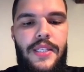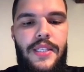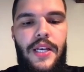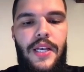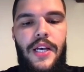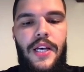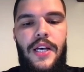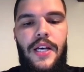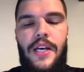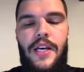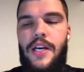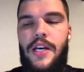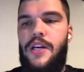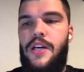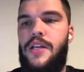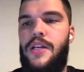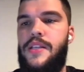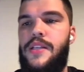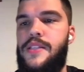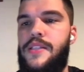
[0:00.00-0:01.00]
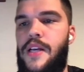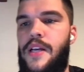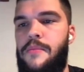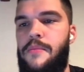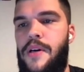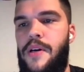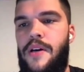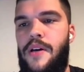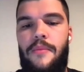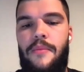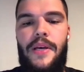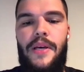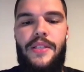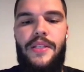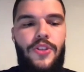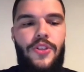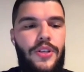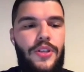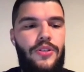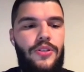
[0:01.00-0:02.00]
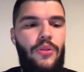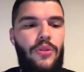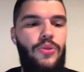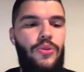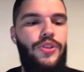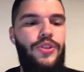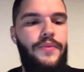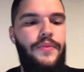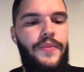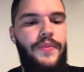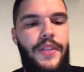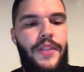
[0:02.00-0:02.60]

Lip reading: some messaging solution.